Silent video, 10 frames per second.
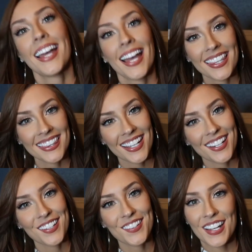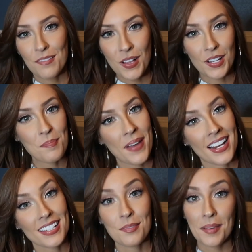Hello and welcome
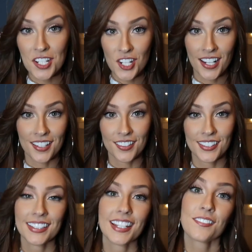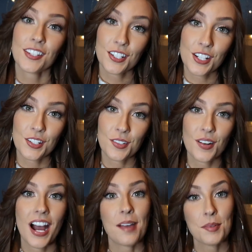back to my channel. If you're
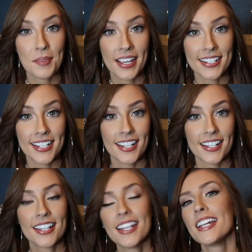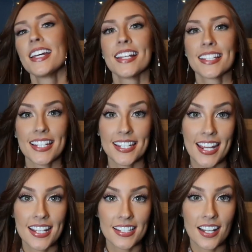new, I'm Amanda.
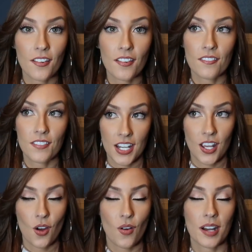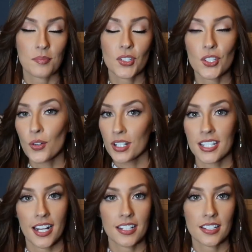Today's video I'm so
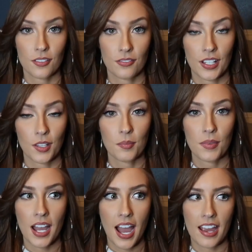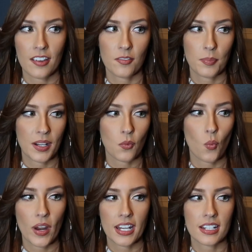excited to film. I've
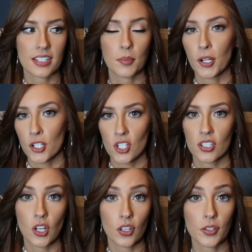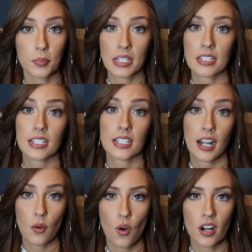been waiting to purchase all the pieces that
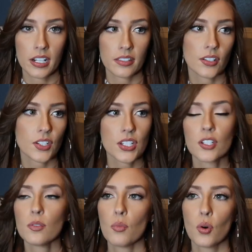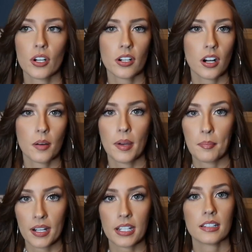I wanted. There's still more on my
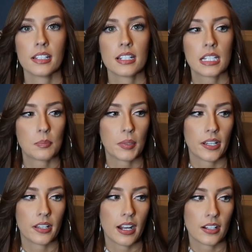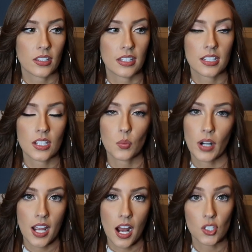bucket list, but this is what
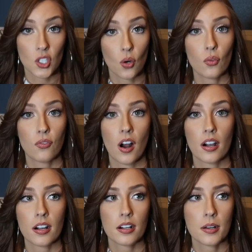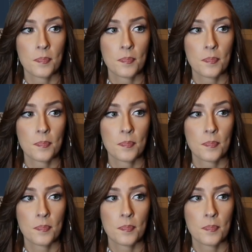I got so far